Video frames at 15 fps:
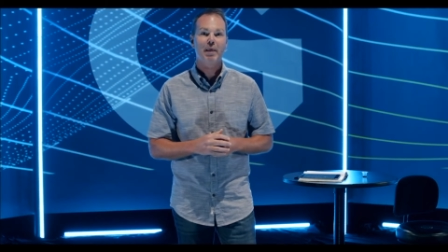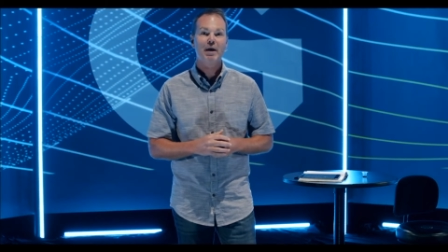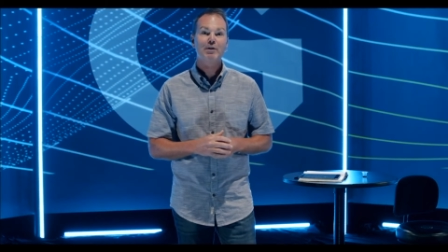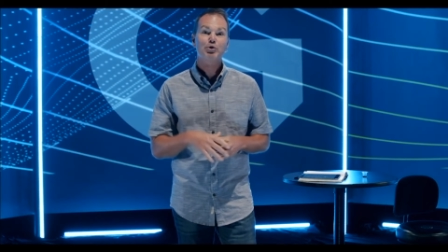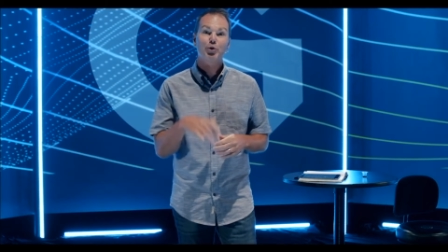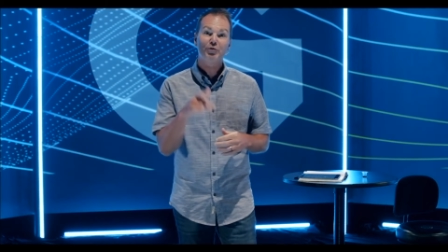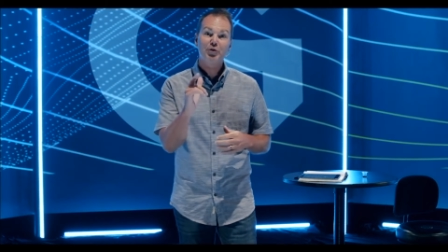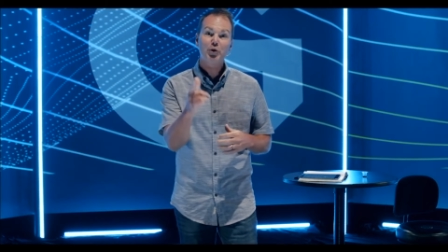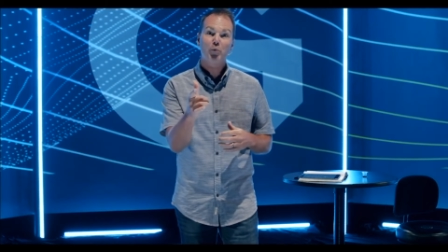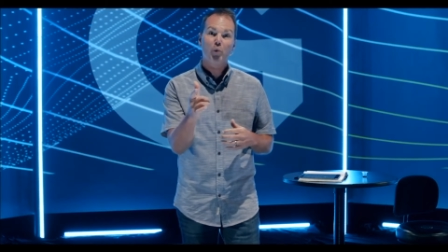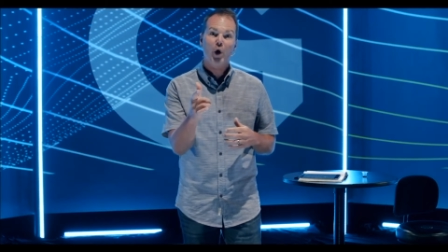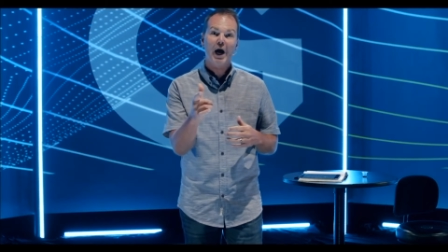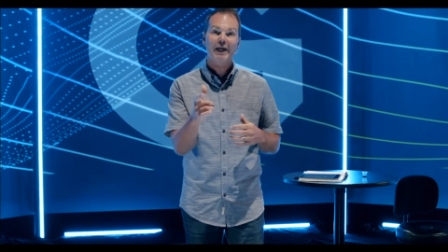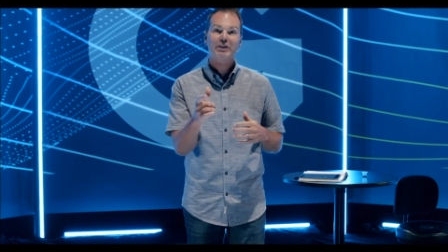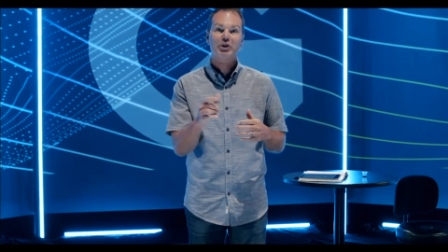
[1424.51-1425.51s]
So if you're
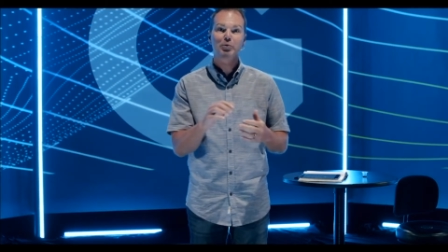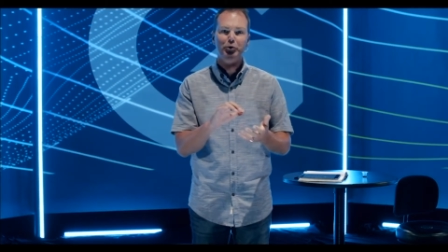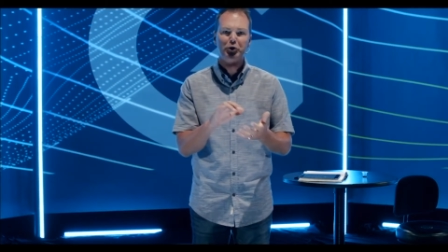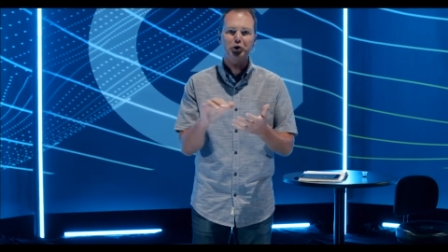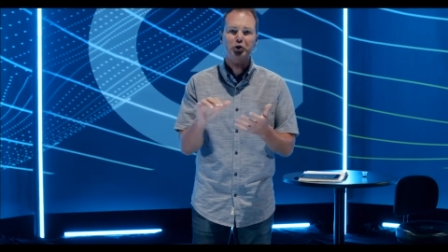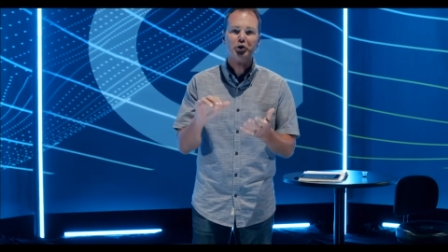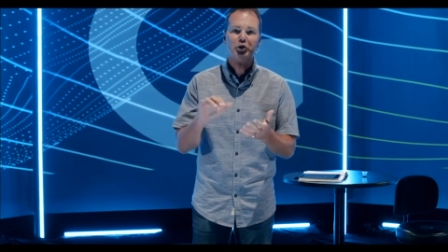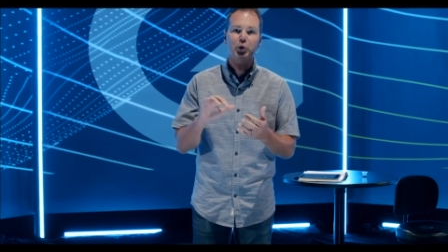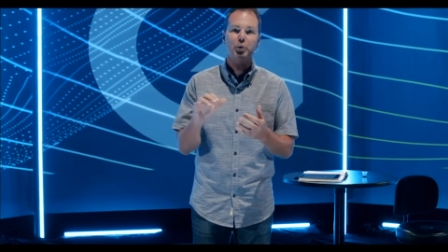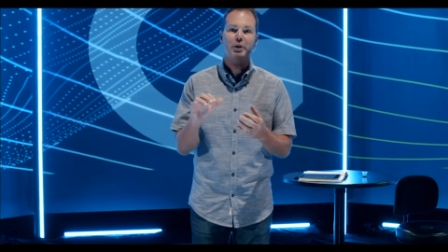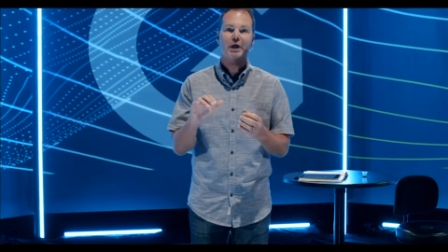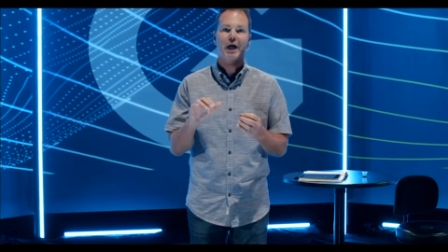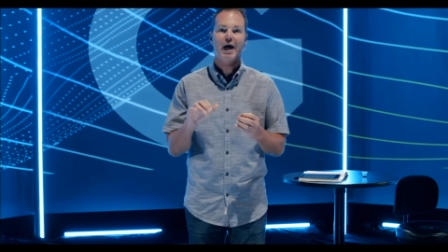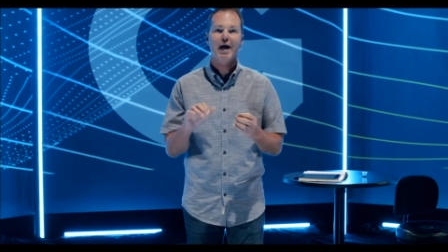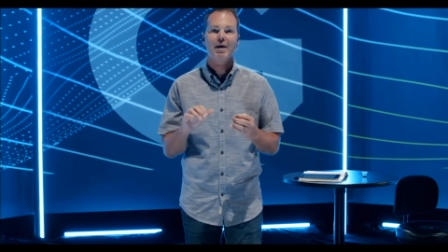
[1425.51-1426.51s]
watching, would you just go in the
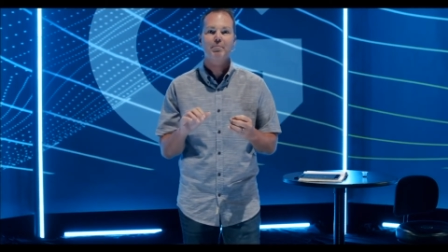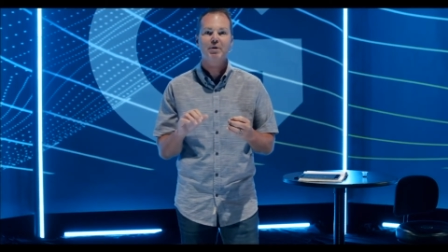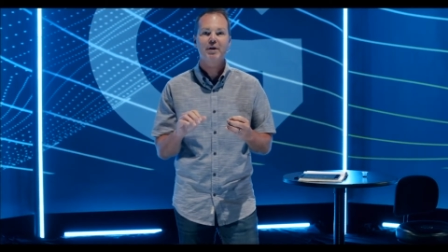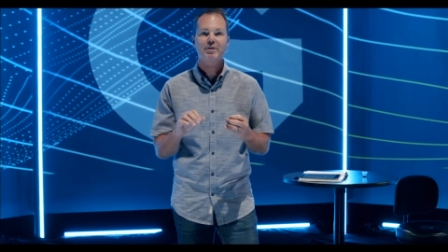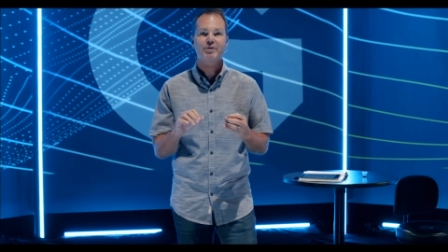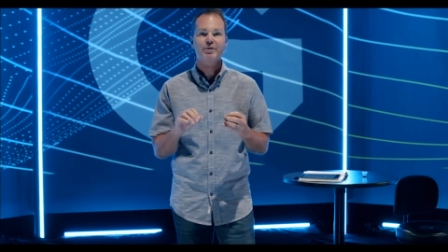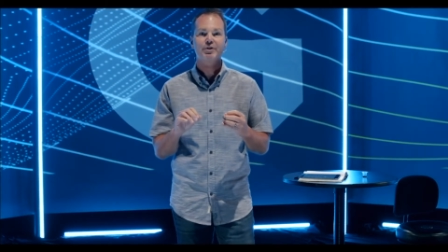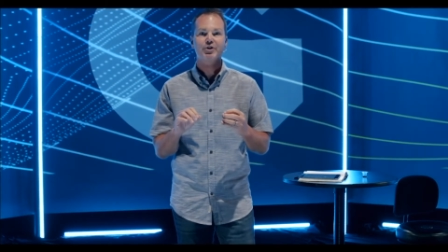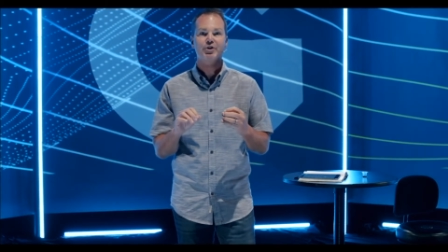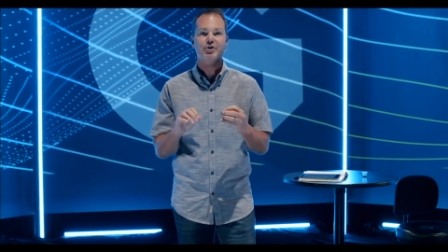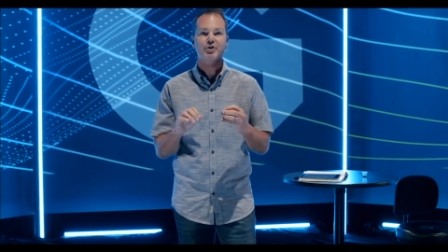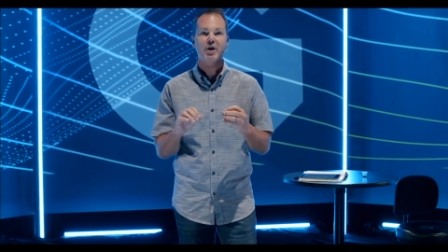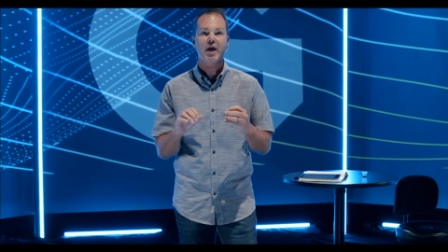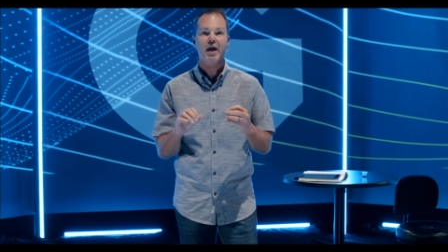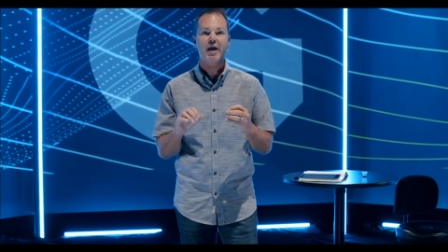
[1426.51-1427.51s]
comments and just
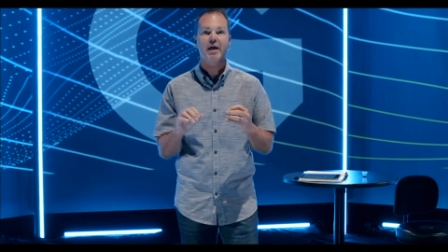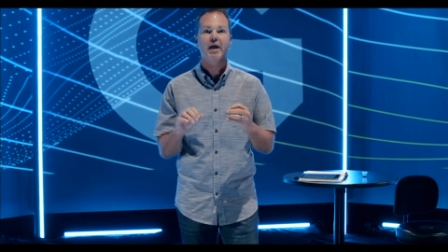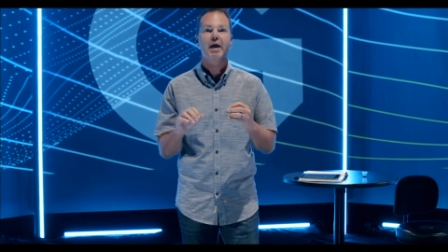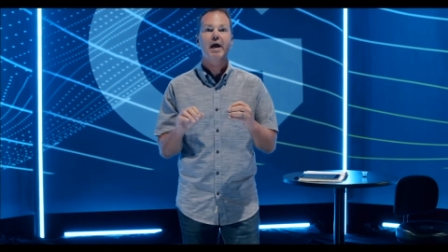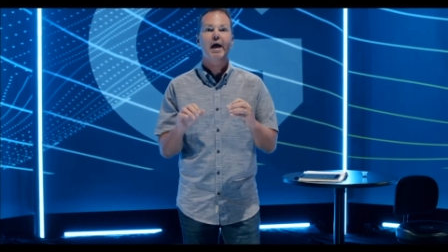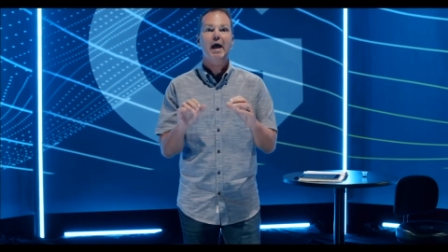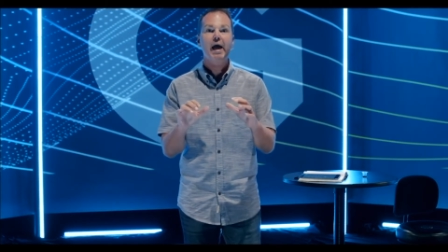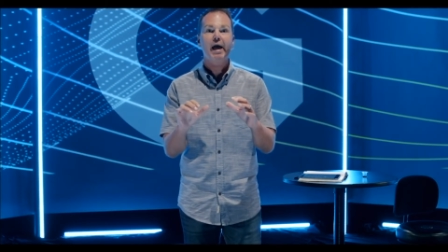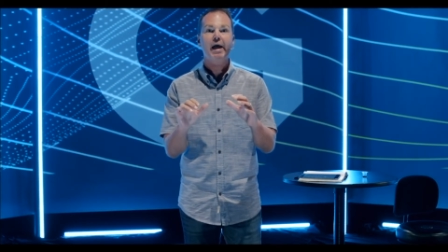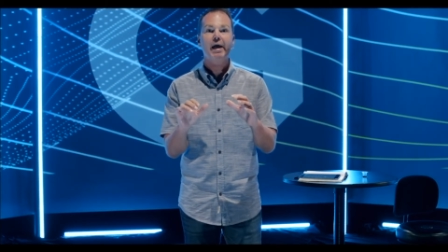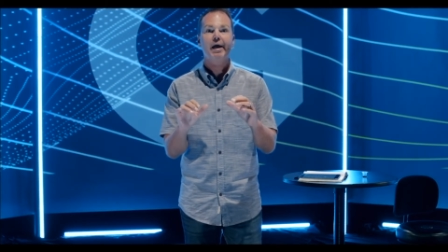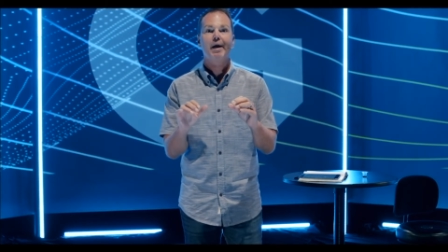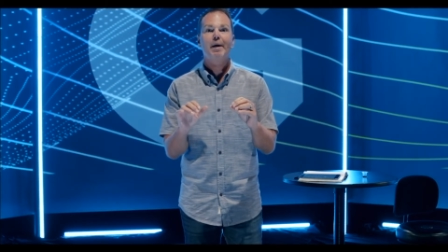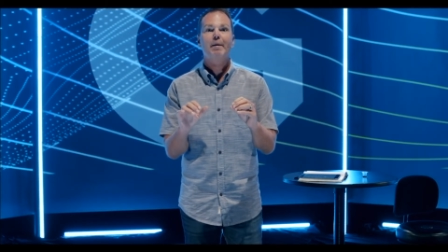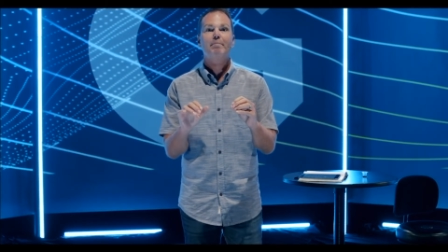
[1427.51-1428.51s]
say, hey,
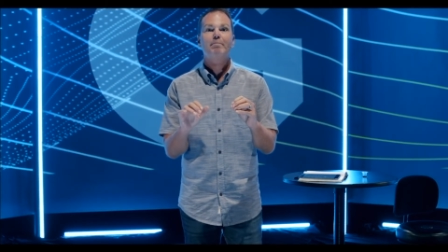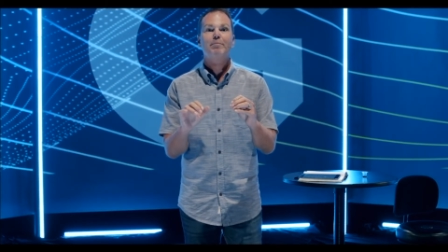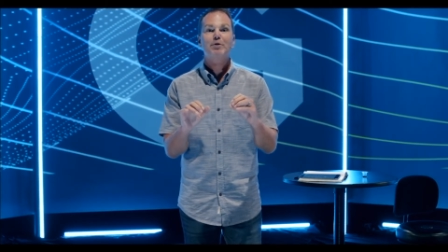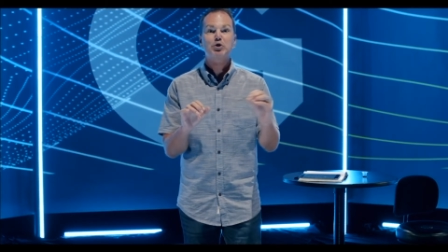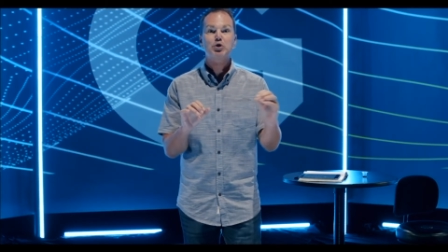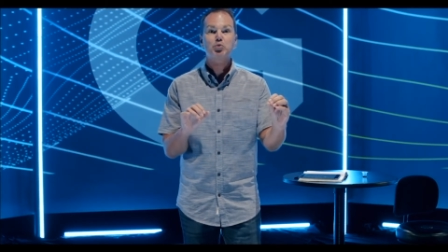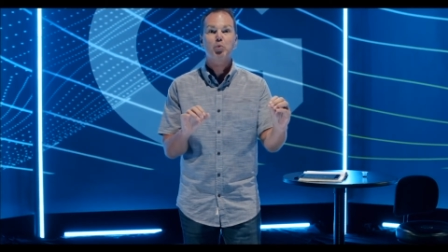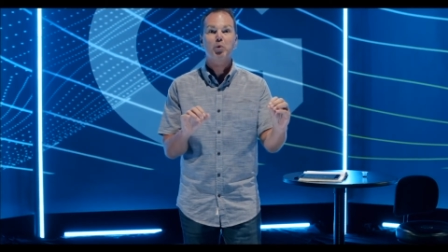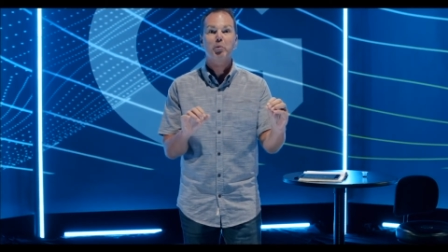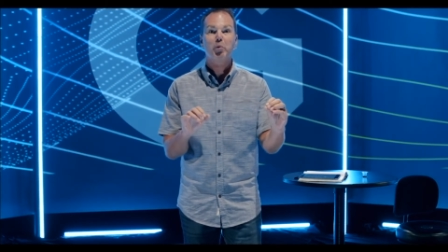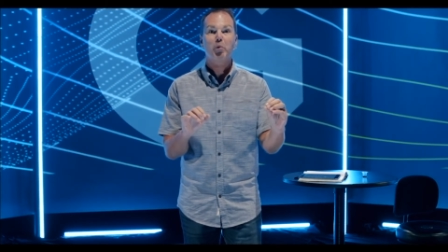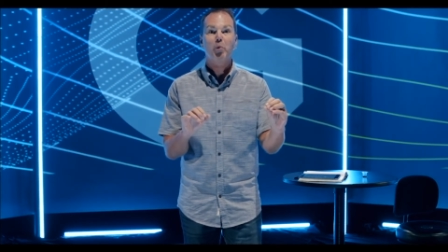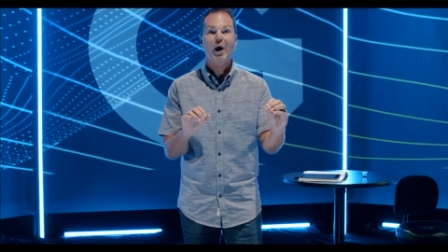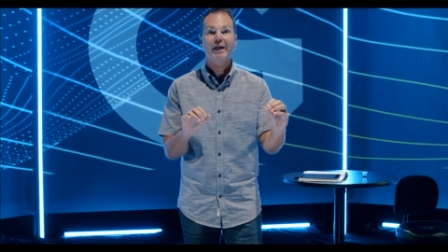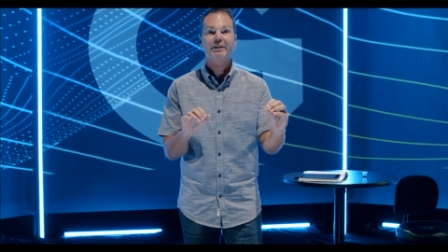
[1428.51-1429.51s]
this is where we're
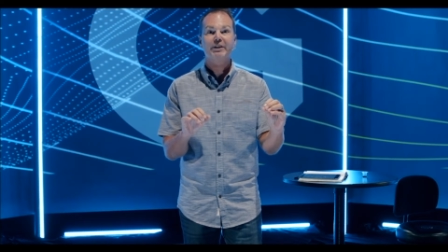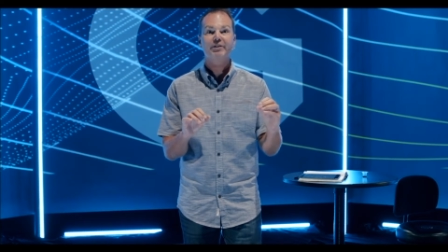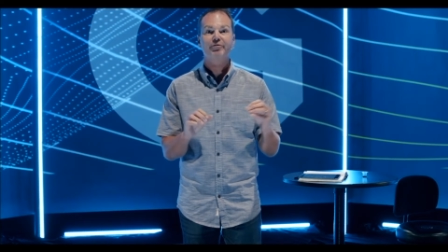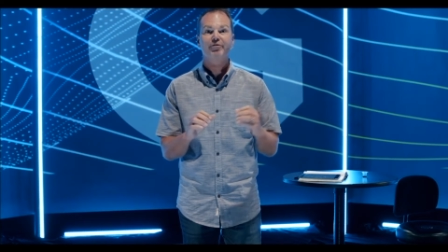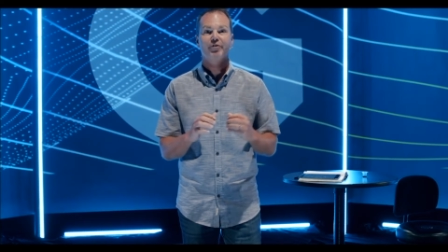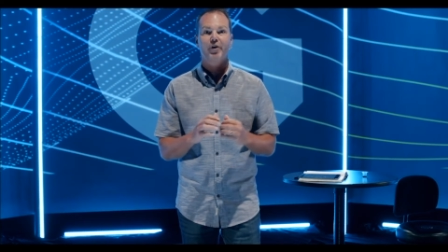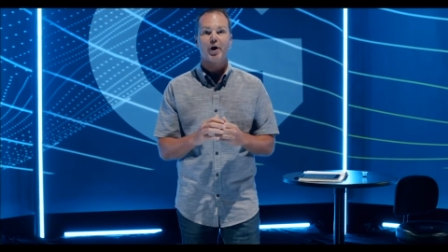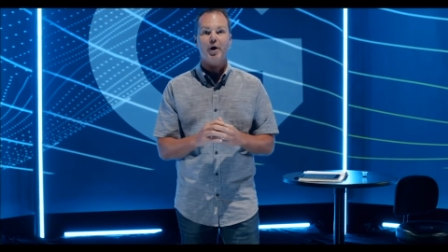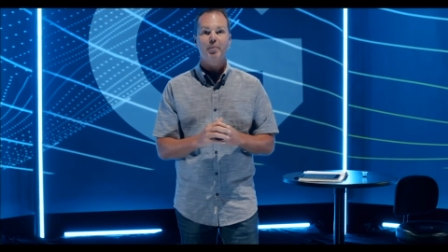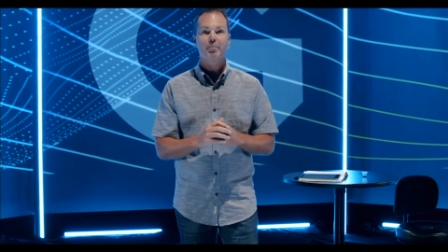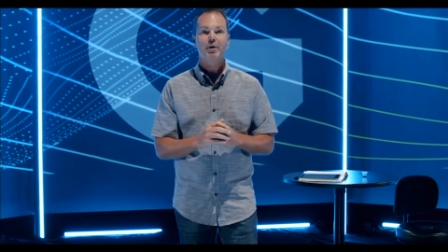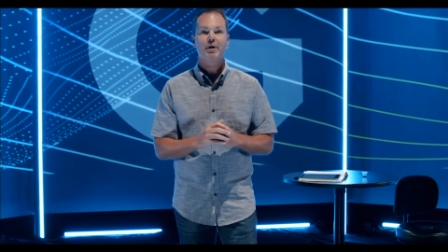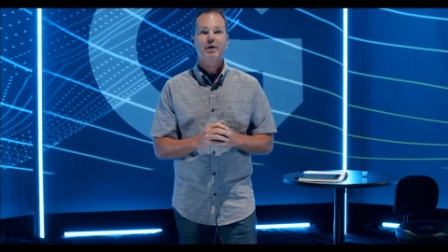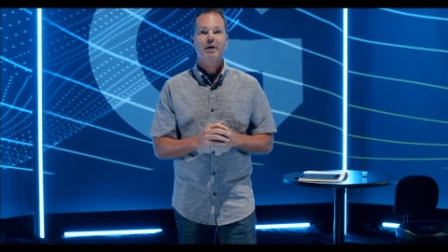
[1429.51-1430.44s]
watching from.